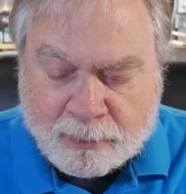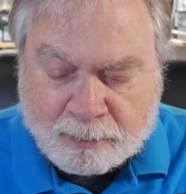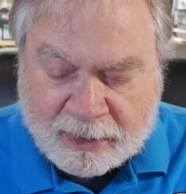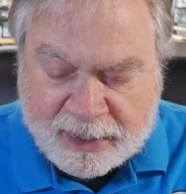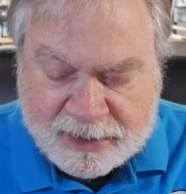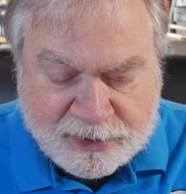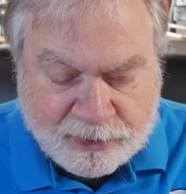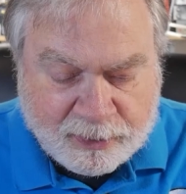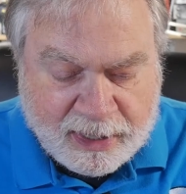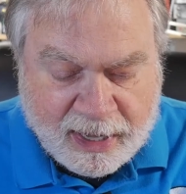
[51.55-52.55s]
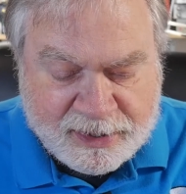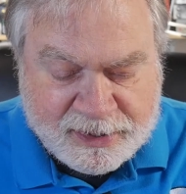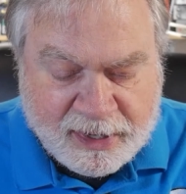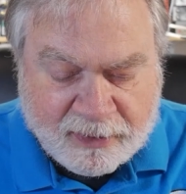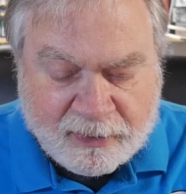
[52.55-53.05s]
Please do an Ask
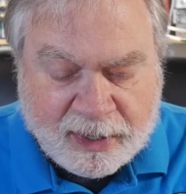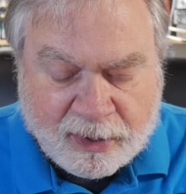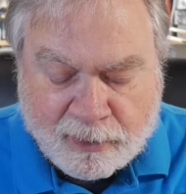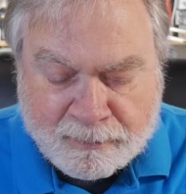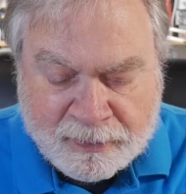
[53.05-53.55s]
Dave video